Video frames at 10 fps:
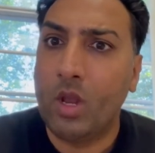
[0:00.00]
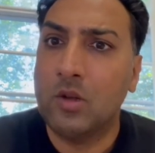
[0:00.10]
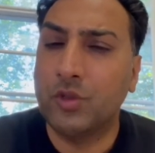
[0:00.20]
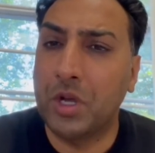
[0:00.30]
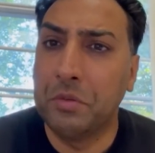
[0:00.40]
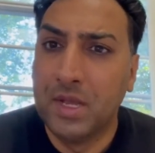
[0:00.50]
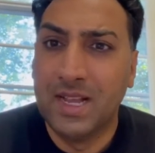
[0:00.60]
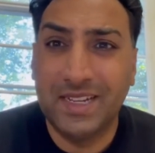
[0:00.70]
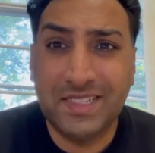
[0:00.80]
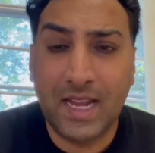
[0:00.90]
So
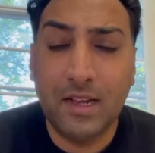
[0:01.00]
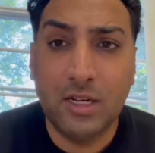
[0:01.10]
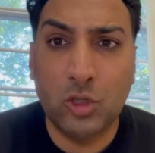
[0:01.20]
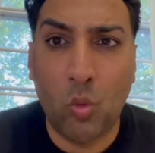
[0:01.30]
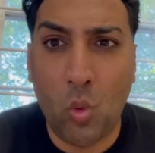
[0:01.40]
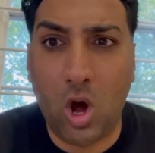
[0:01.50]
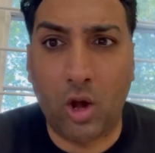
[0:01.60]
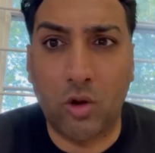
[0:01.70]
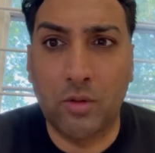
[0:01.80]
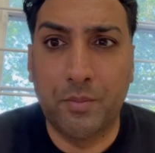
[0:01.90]
it's taken us a
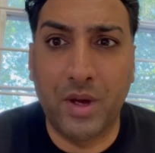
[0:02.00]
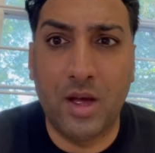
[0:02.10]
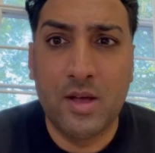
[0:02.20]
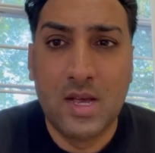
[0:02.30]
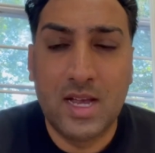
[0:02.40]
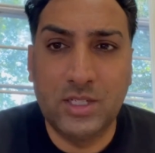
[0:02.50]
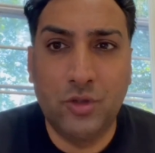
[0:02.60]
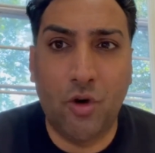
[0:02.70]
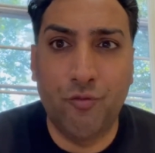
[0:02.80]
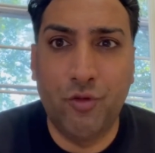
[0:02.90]
while, but it's
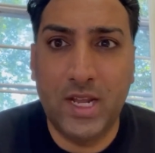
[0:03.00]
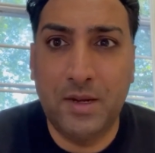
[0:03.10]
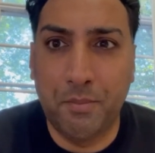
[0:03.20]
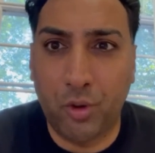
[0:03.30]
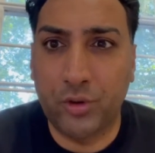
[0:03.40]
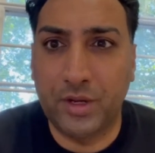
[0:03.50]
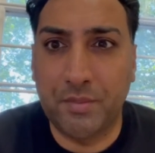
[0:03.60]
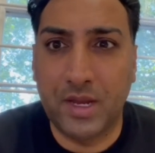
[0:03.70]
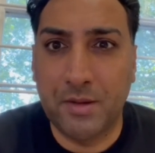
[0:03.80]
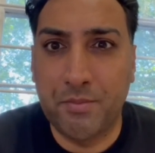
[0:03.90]
not really bothered
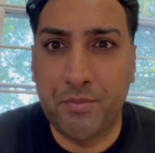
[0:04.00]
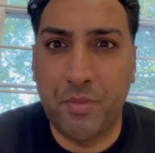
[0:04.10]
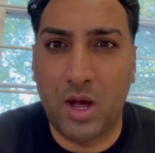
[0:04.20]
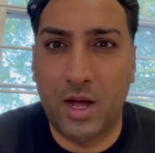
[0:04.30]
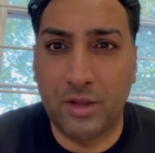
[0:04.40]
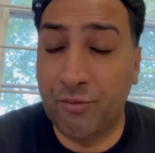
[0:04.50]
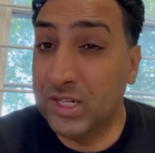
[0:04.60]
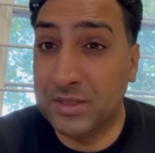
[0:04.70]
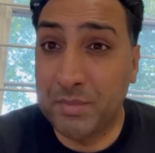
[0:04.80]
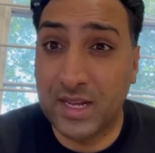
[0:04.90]
me. The
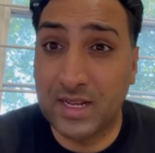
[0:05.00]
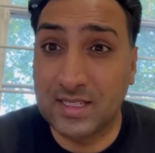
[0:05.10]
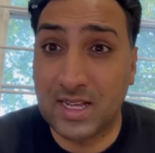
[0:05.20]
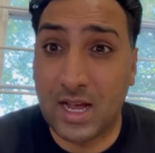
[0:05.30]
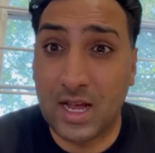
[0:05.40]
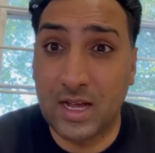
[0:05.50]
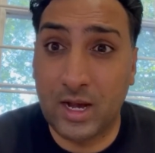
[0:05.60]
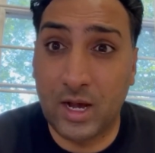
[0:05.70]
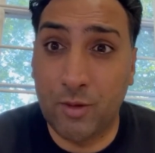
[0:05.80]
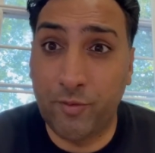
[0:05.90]
reason being is that
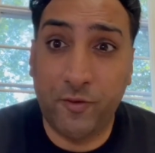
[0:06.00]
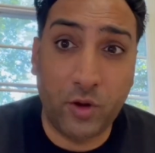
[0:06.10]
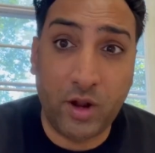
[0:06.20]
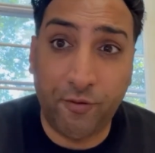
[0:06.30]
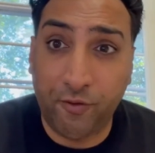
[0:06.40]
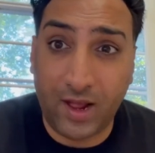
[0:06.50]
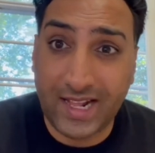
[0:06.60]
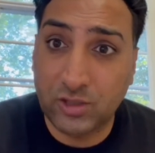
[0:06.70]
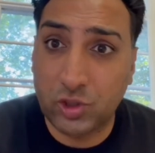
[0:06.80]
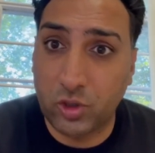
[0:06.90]
we've got no
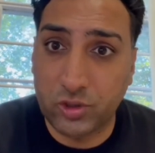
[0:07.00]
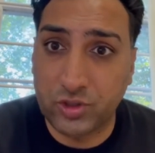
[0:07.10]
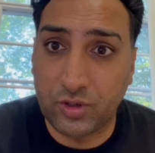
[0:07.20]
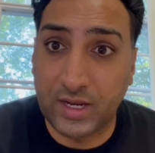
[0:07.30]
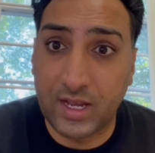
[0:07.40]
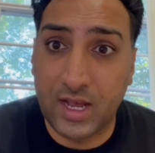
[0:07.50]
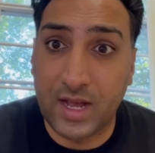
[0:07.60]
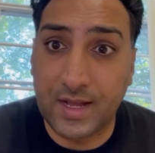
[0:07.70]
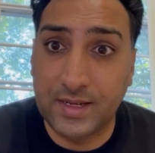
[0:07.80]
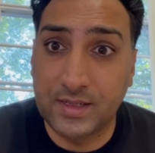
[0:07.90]
finance costs on it,
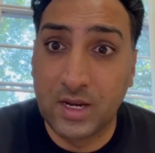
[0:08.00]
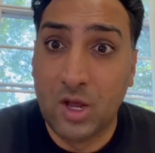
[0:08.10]
and